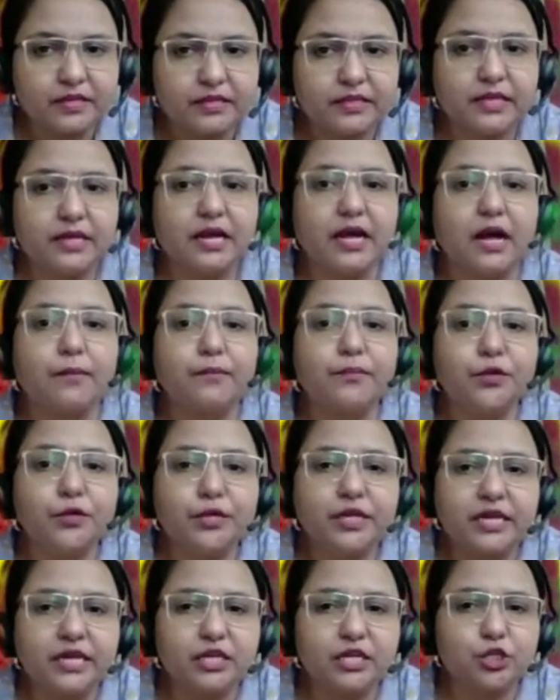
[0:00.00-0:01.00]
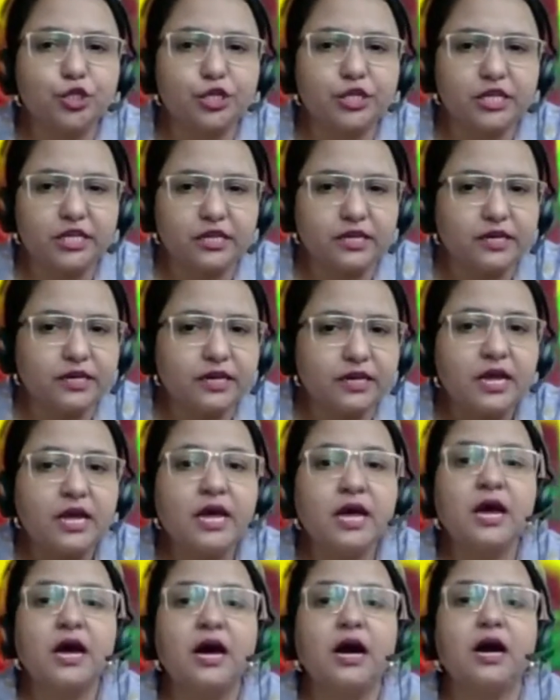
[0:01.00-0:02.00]
The communication here,
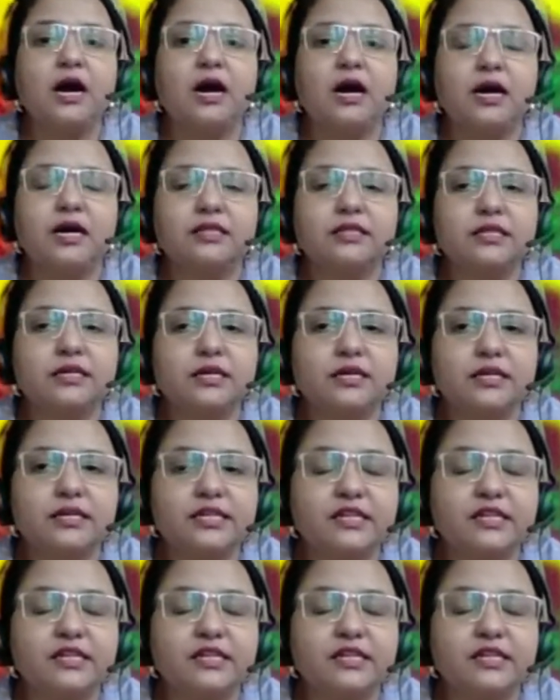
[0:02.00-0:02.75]
the